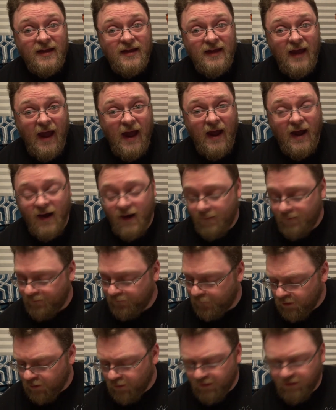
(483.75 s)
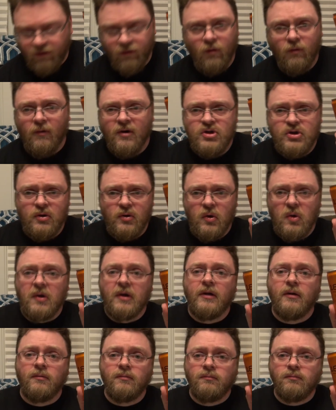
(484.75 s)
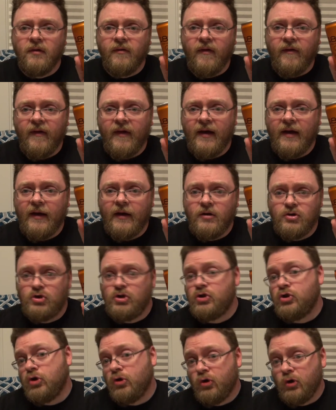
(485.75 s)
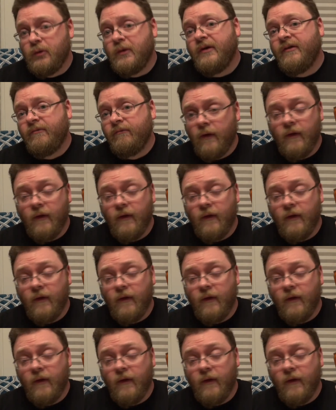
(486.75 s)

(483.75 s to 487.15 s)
Yeah. So it's the original cola, and then they add ginger to it.